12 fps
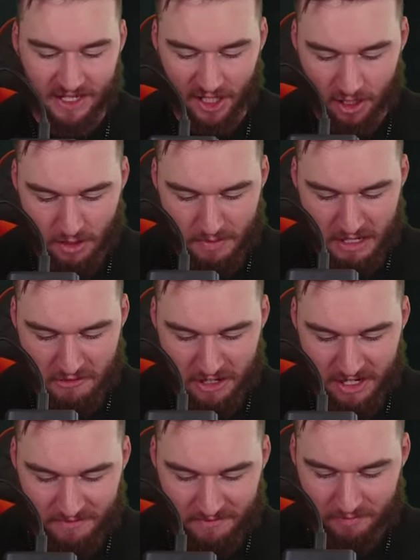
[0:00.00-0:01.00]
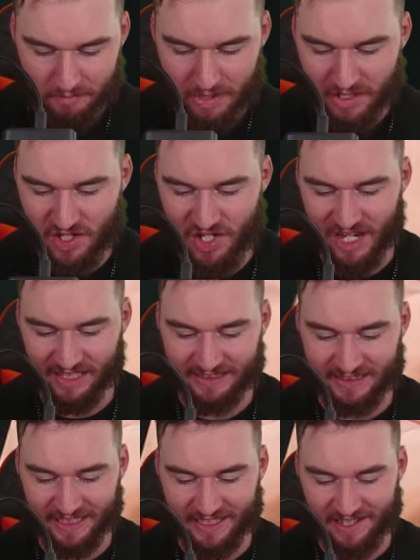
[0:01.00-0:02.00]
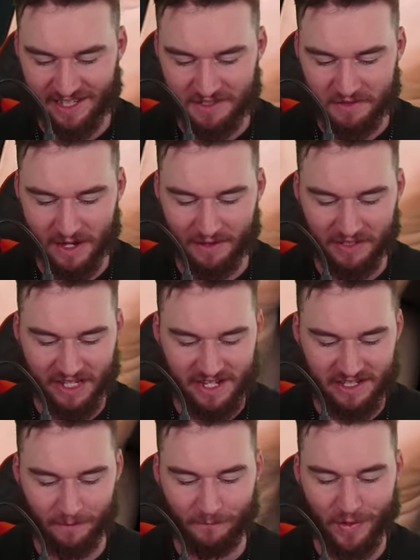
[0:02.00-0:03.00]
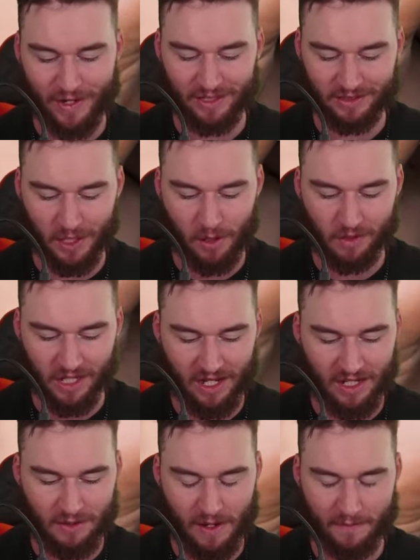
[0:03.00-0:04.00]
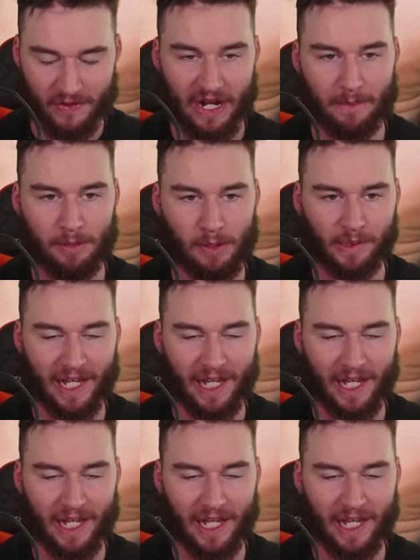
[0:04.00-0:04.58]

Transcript: Toby Green, Majestic Card Craft. He's the first gold card craft that I pulled,